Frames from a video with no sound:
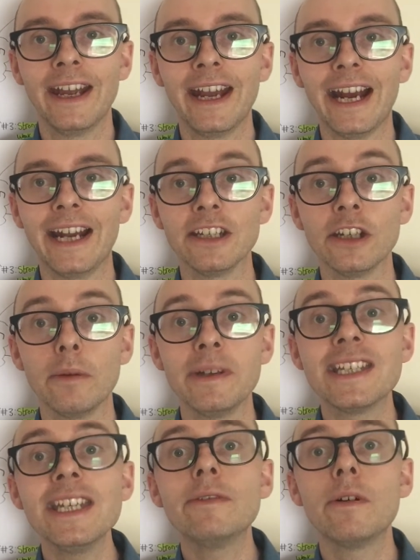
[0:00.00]
And
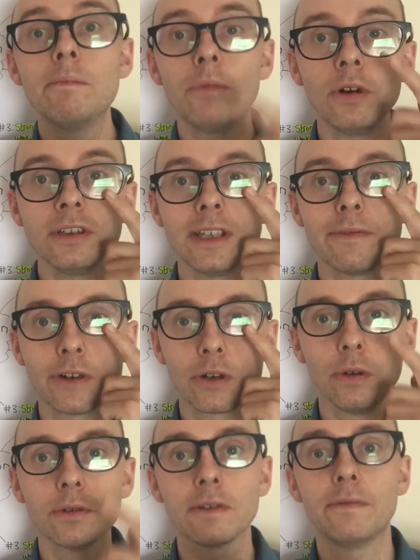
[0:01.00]
it's even more
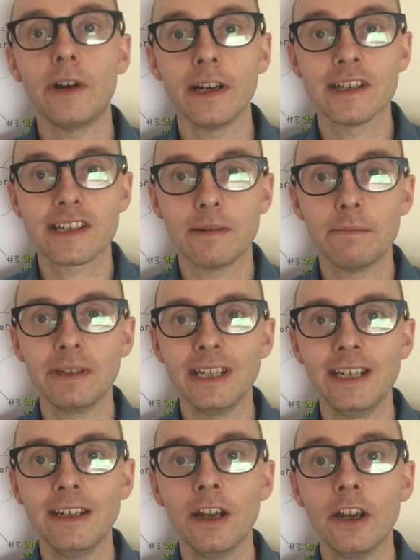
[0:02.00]
difficult to find
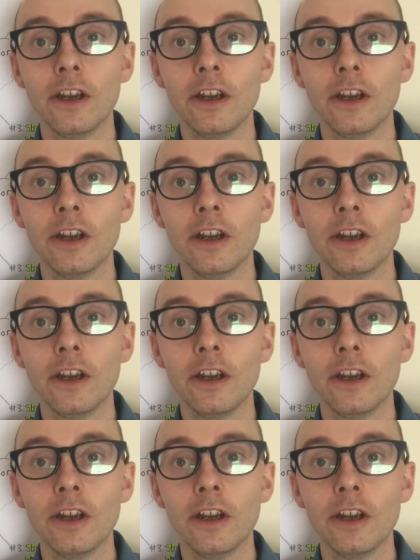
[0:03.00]
somebody